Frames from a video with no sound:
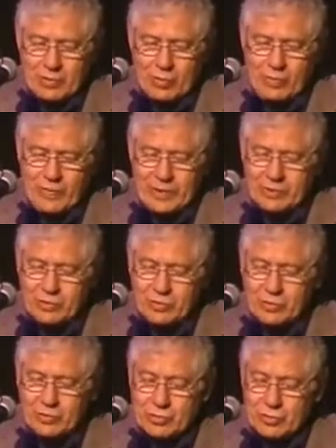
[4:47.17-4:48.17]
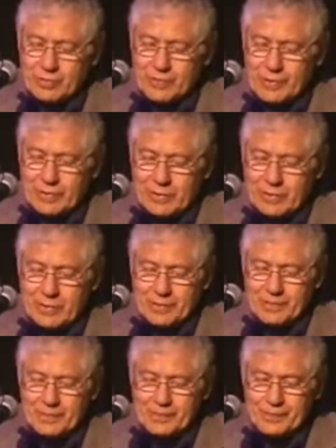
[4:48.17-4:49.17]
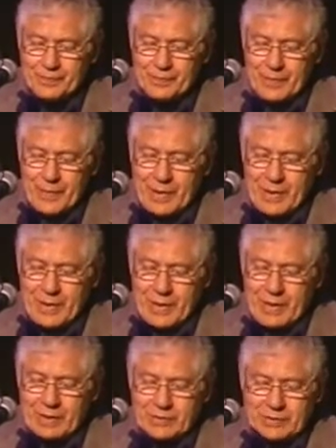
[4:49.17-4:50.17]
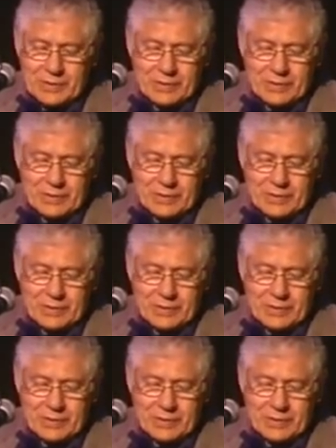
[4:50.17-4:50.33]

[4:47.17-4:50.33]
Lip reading: went to Europe and